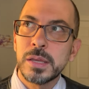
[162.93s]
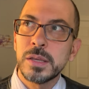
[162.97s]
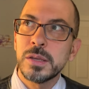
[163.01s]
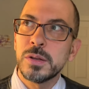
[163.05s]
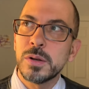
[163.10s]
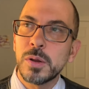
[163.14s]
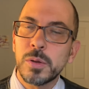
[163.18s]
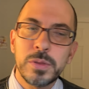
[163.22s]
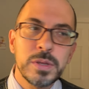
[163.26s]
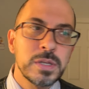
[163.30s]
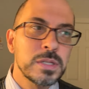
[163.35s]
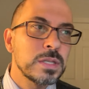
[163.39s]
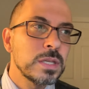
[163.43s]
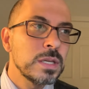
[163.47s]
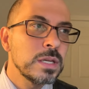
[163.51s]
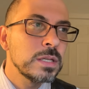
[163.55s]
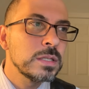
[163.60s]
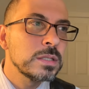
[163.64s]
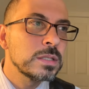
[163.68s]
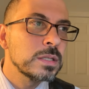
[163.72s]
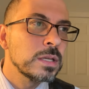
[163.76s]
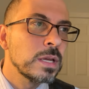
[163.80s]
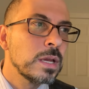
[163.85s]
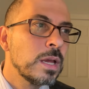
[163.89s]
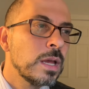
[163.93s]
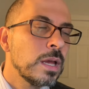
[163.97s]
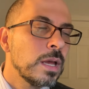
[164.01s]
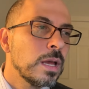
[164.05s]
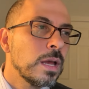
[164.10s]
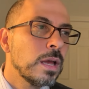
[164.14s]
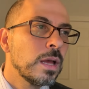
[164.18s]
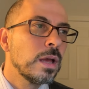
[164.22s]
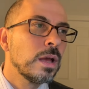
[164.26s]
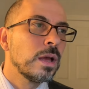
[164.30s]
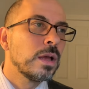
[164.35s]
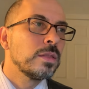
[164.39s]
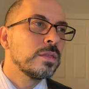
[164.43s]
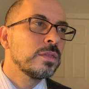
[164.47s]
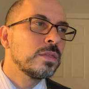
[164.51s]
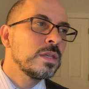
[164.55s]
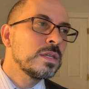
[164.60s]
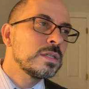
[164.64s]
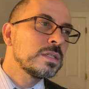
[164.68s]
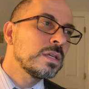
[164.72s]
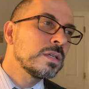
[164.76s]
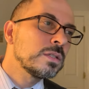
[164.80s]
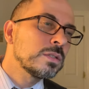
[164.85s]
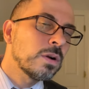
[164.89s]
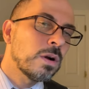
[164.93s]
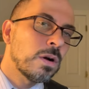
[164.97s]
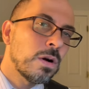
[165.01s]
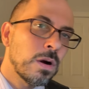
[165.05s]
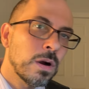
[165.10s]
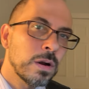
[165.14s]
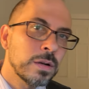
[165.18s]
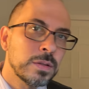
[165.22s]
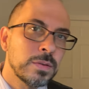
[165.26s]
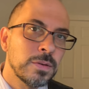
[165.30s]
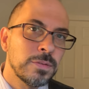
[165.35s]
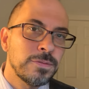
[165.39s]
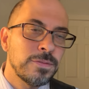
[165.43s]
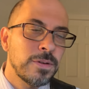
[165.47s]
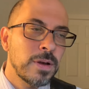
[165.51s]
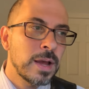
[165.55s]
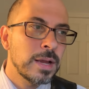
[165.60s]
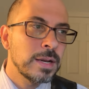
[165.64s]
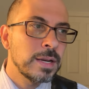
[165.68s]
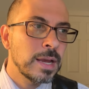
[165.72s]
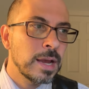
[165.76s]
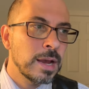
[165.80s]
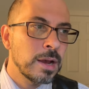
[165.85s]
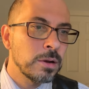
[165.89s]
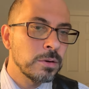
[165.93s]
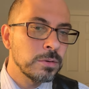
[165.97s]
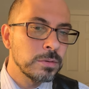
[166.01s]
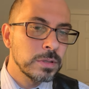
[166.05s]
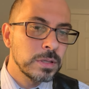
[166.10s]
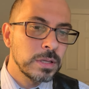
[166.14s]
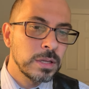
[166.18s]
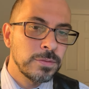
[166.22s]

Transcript: You know, these things these things are hard to find out